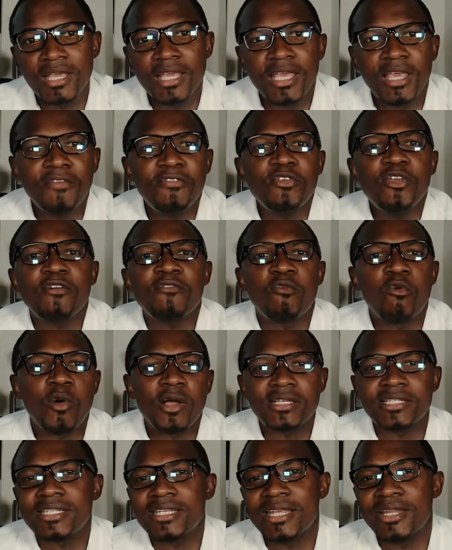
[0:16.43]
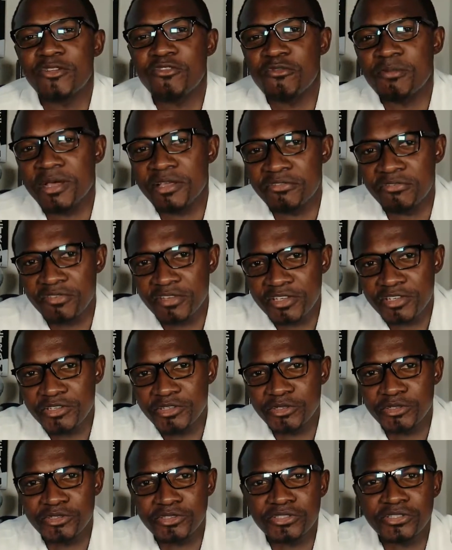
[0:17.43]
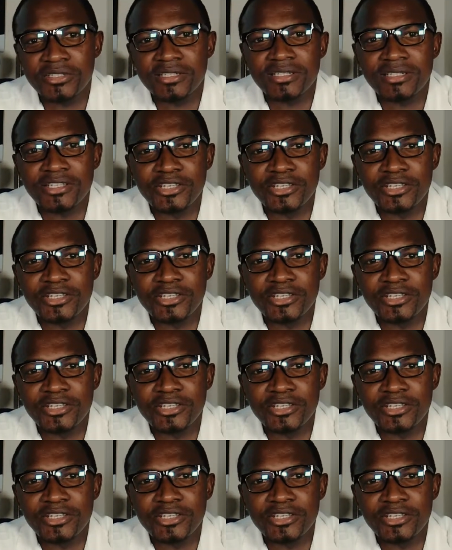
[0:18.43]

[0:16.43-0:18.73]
If you have watched any of my videos,